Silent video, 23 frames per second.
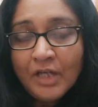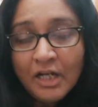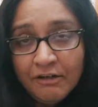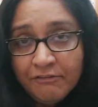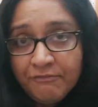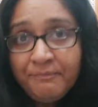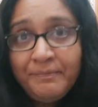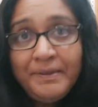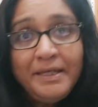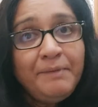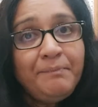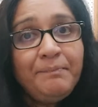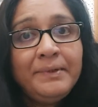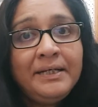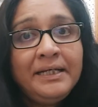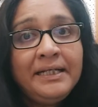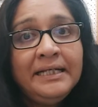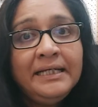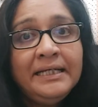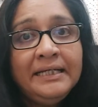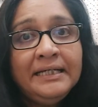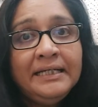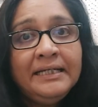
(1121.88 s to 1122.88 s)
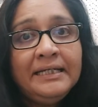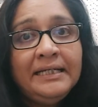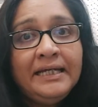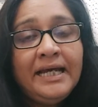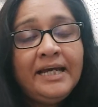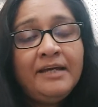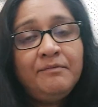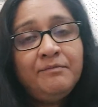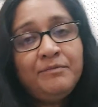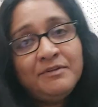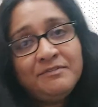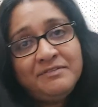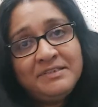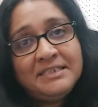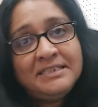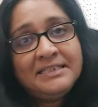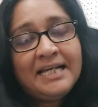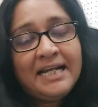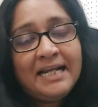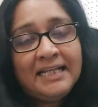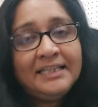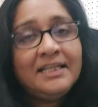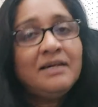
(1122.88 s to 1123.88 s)
of people. And Professor
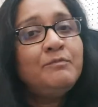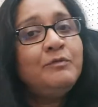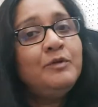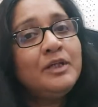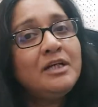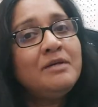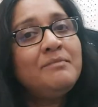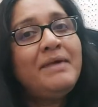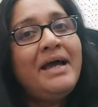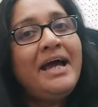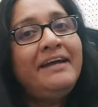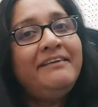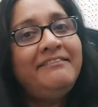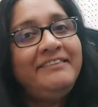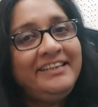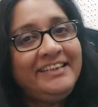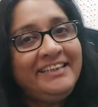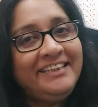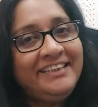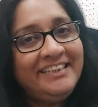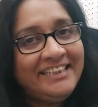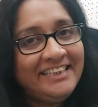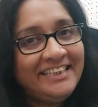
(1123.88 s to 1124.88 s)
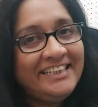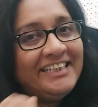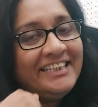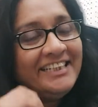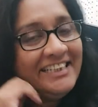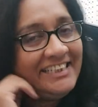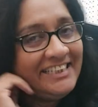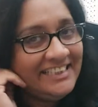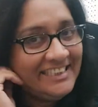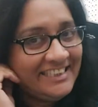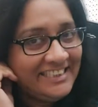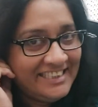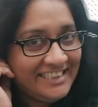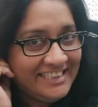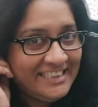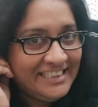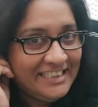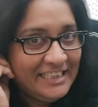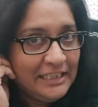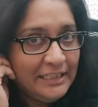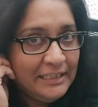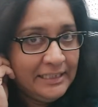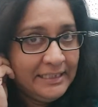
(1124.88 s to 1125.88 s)
Sarathamunugama had written
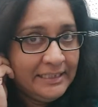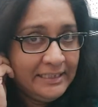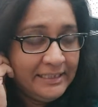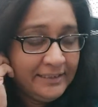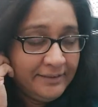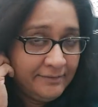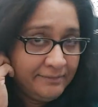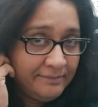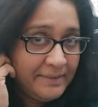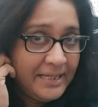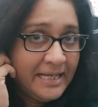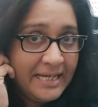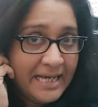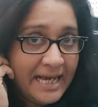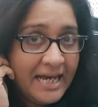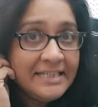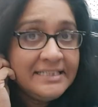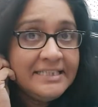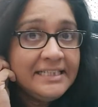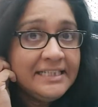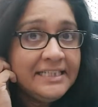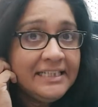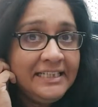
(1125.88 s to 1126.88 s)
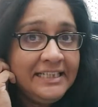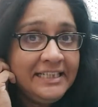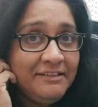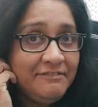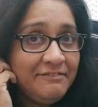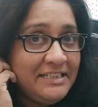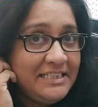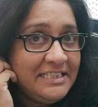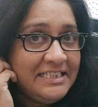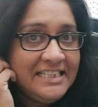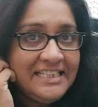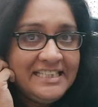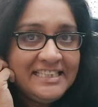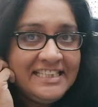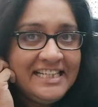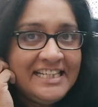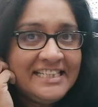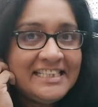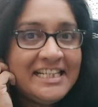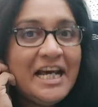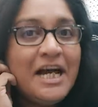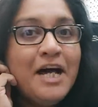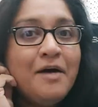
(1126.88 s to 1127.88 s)
an article in which he
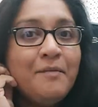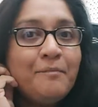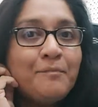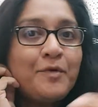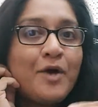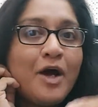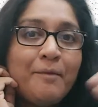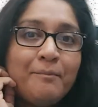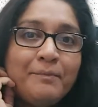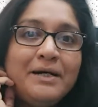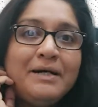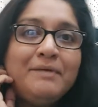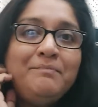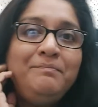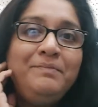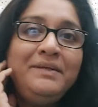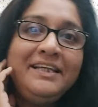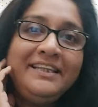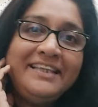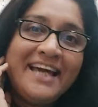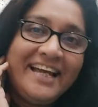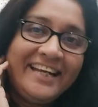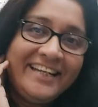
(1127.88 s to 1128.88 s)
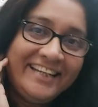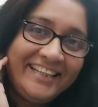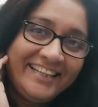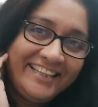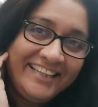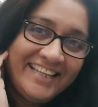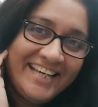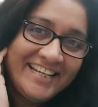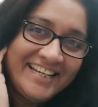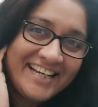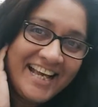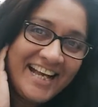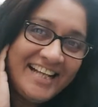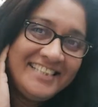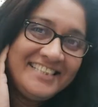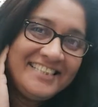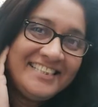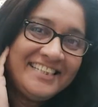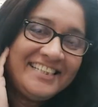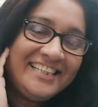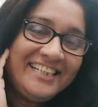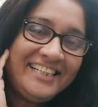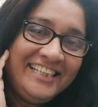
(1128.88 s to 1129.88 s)
says probably that
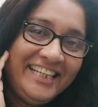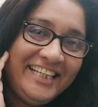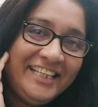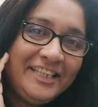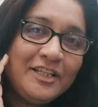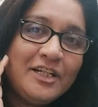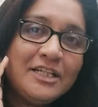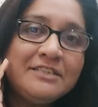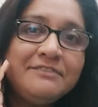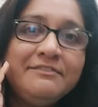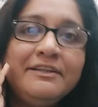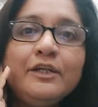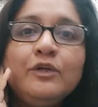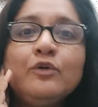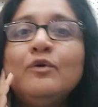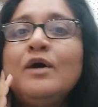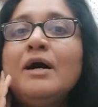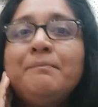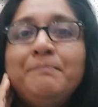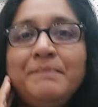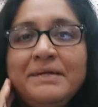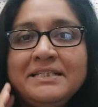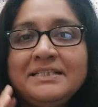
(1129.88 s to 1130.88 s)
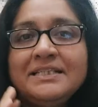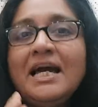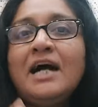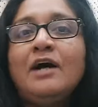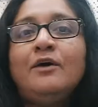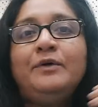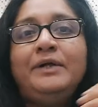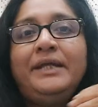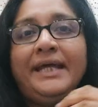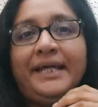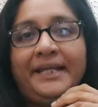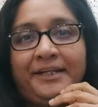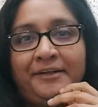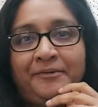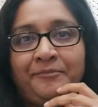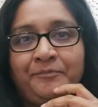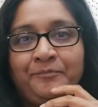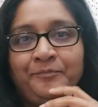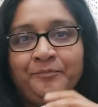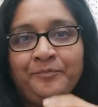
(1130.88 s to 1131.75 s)
cultural ethos we grew up is now dead,